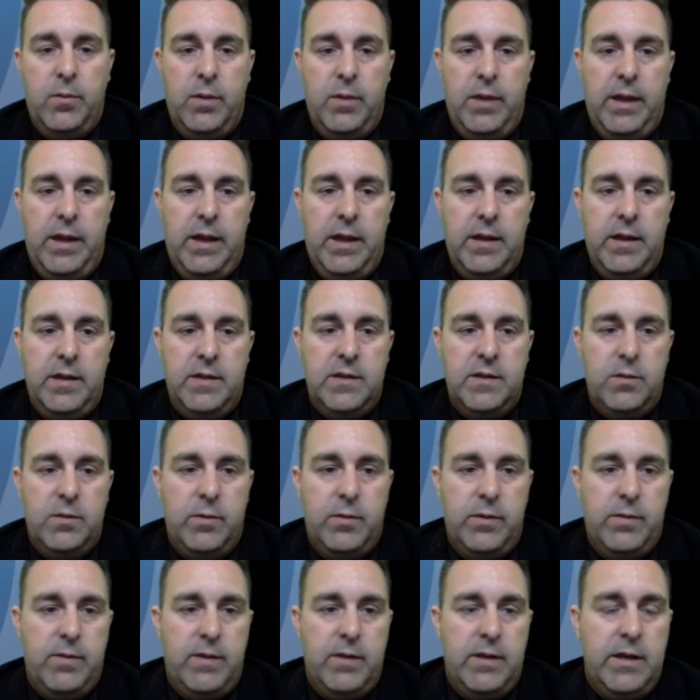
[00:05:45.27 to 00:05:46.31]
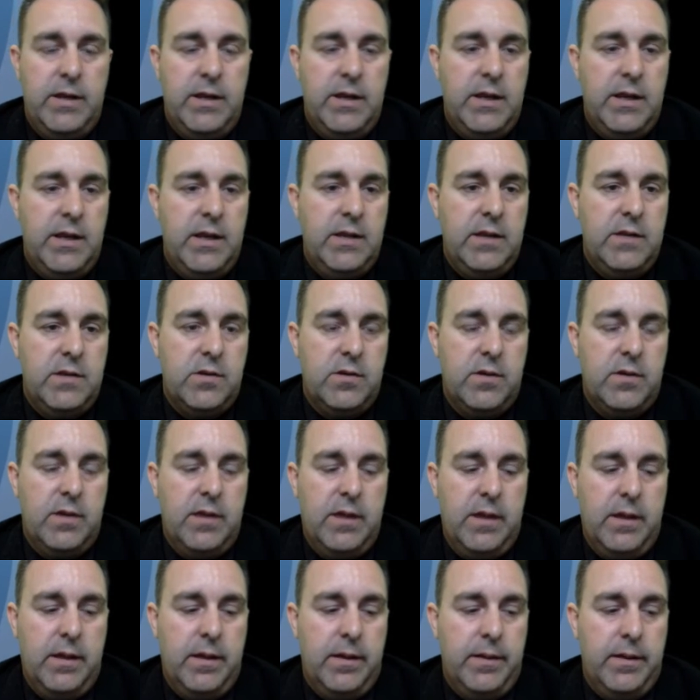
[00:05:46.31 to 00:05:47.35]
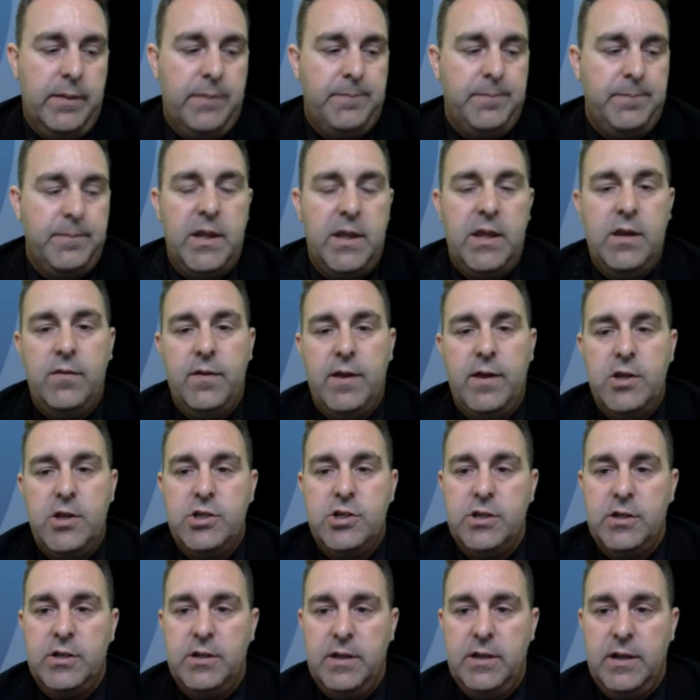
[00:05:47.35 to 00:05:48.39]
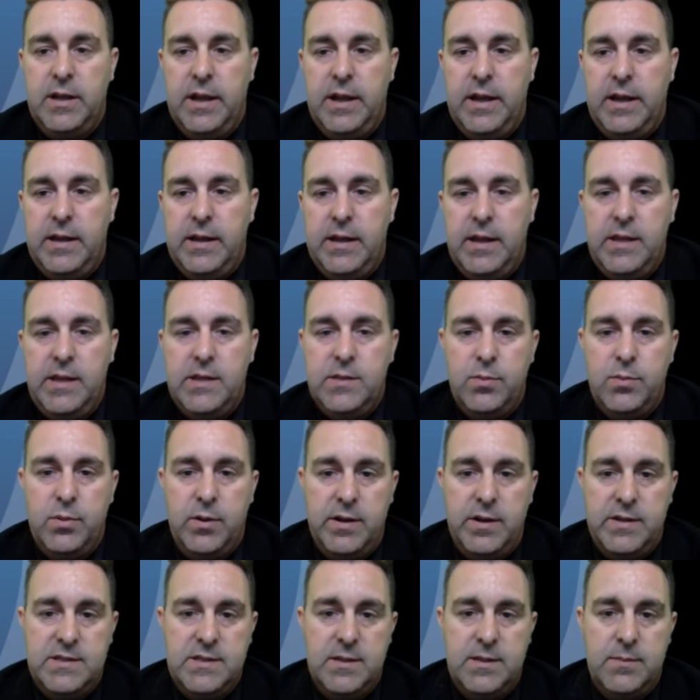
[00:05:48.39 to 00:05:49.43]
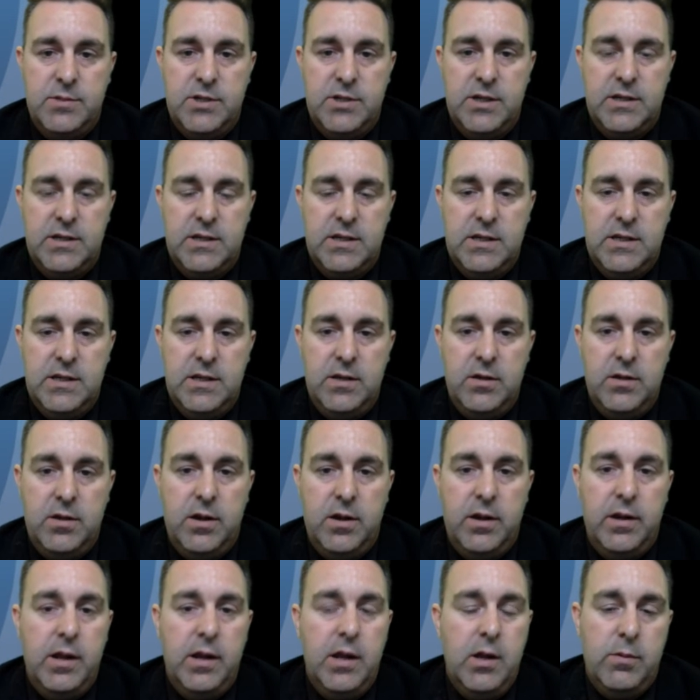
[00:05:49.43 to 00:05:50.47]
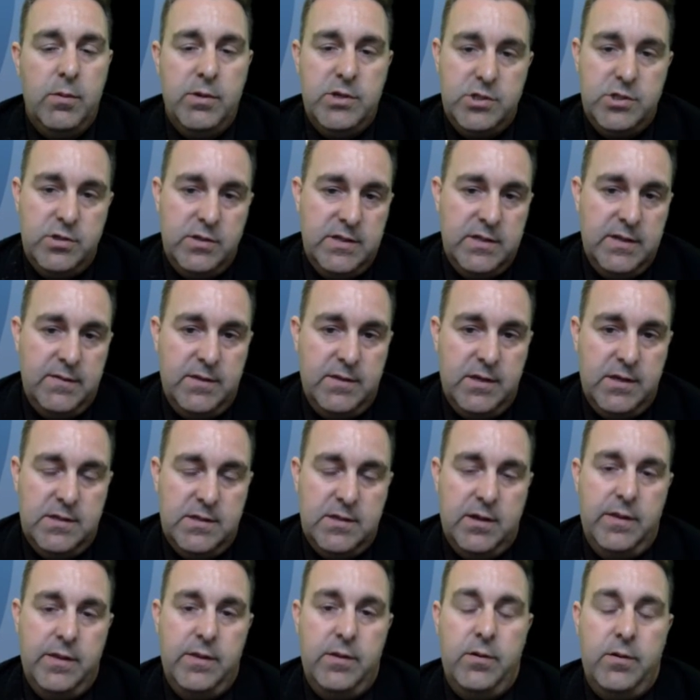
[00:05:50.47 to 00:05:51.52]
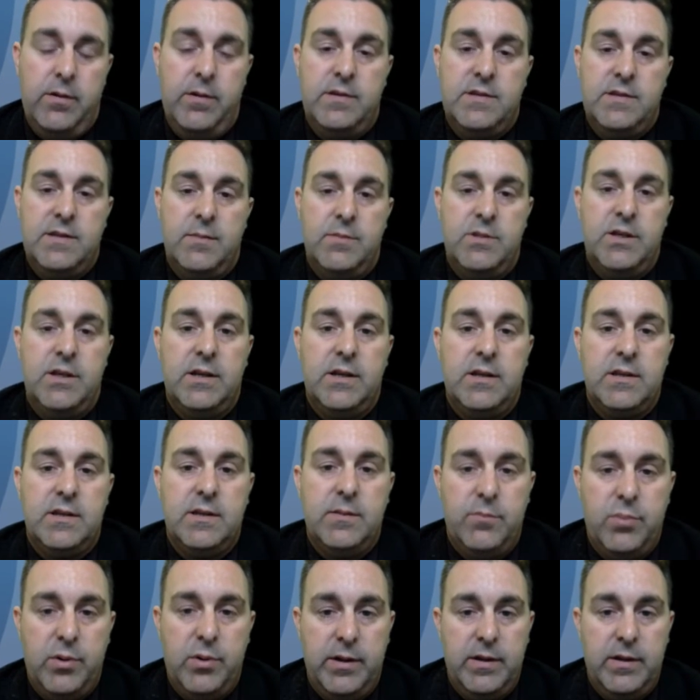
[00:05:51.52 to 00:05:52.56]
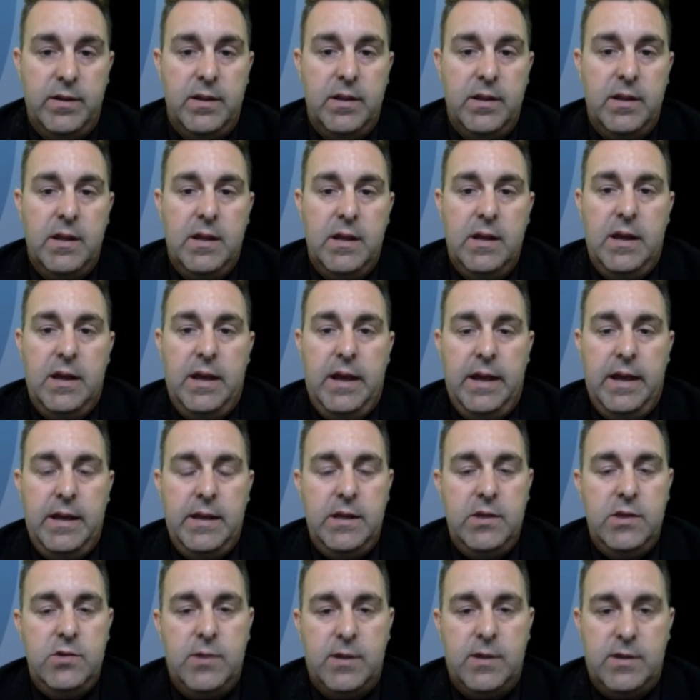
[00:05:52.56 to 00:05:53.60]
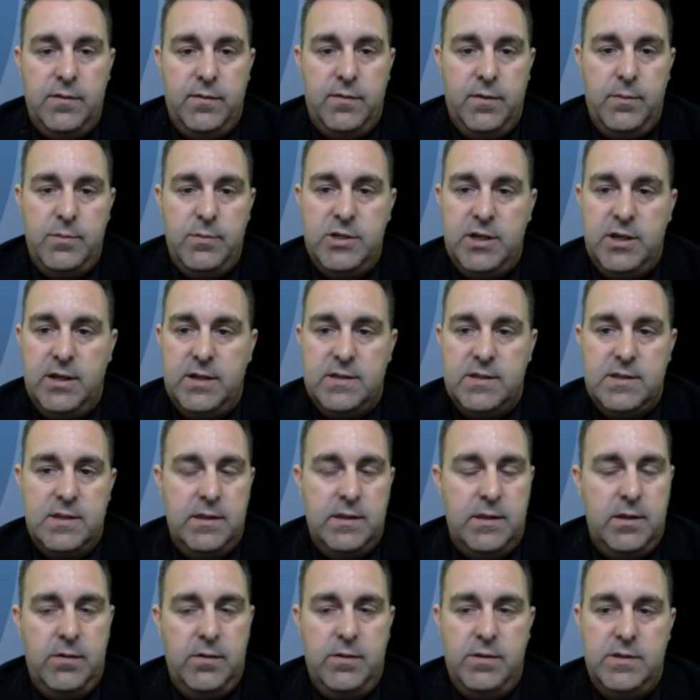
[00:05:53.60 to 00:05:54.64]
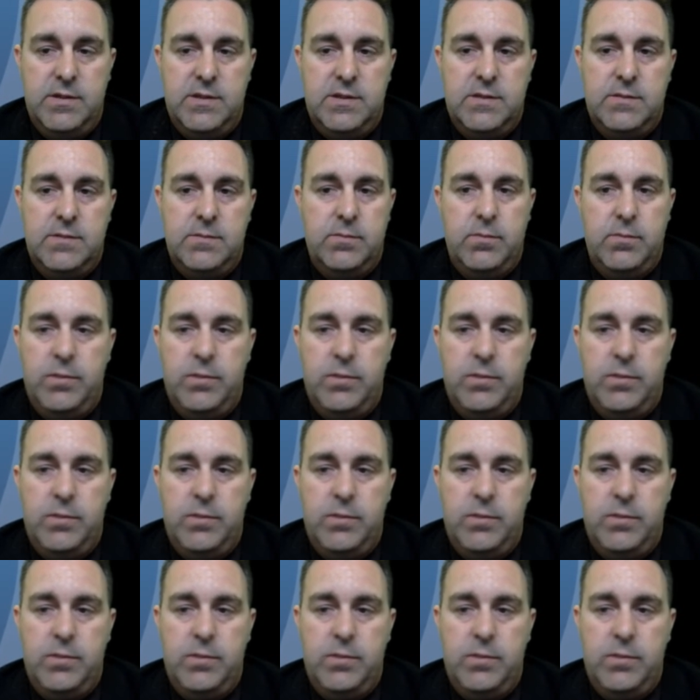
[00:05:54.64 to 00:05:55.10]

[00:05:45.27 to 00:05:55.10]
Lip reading: and we run an innovation and enterprise subject in year 9 where students have to design their own subject and print. And interactive objects, there's